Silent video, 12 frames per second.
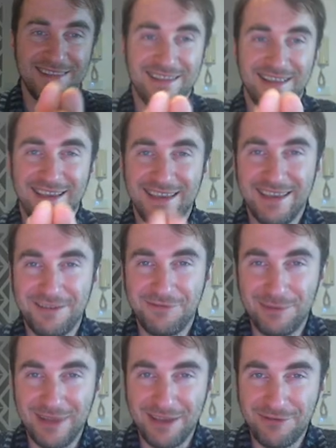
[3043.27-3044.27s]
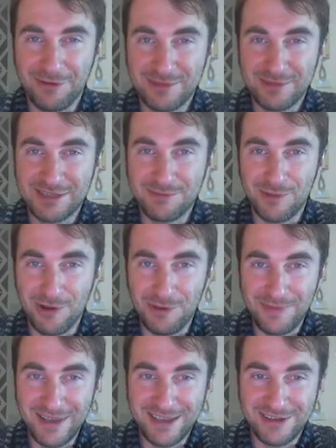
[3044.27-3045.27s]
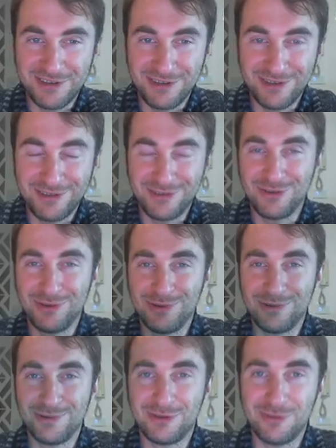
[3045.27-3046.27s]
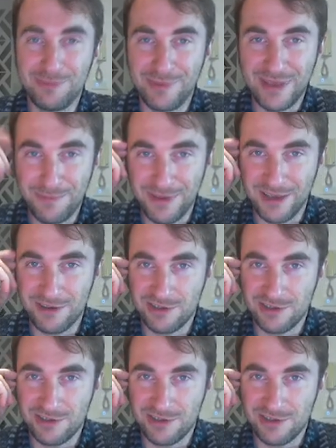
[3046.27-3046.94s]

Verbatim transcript: again from small picture to big picture.